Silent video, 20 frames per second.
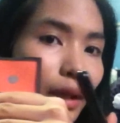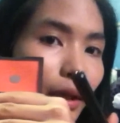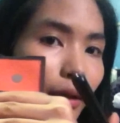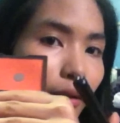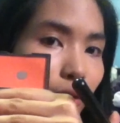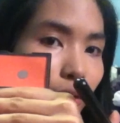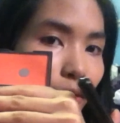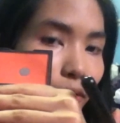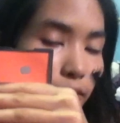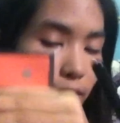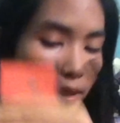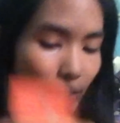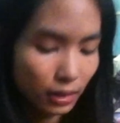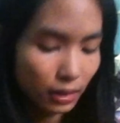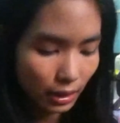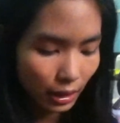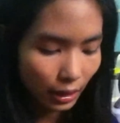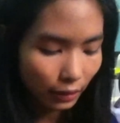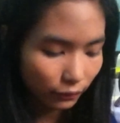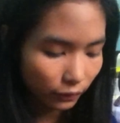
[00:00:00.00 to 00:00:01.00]

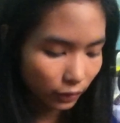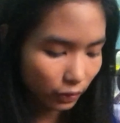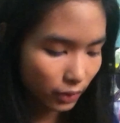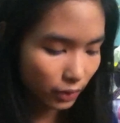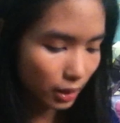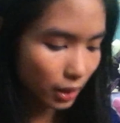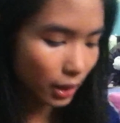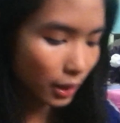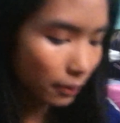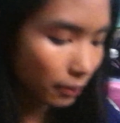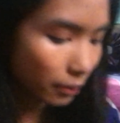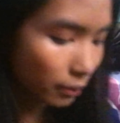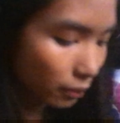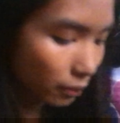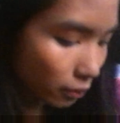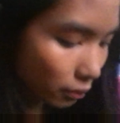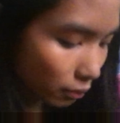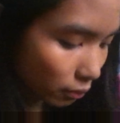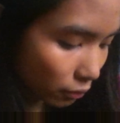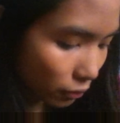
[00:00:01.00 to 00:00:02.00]
I've used up
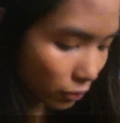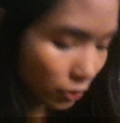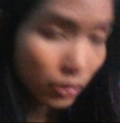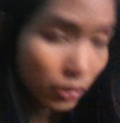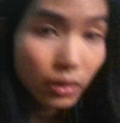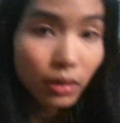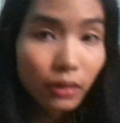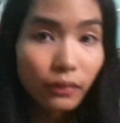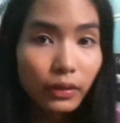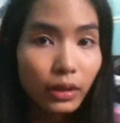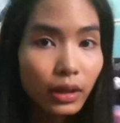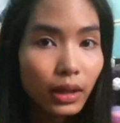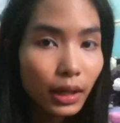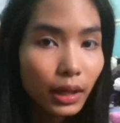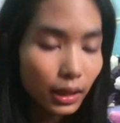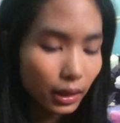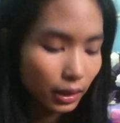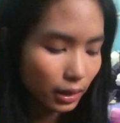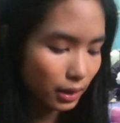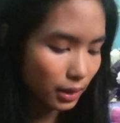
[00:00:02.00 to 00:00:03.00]
most of the
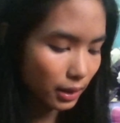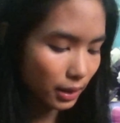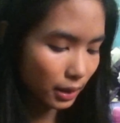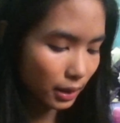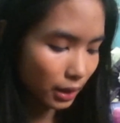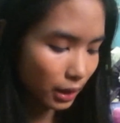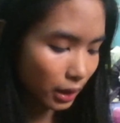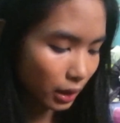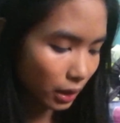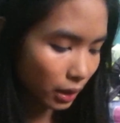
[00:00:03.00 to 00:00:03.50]
colors.